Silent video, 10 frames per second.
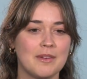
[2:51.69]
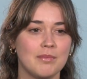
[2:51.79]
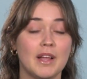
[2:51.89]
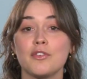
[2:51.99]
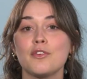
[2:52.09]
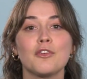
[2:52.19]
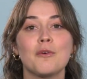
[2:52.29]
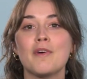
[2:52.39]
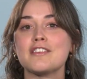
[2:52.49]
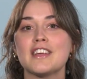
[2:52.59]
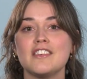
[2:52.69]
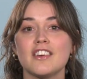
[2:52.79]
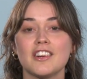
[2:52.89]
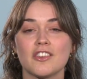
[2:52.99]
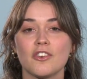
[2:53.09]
loves us so much that he died on the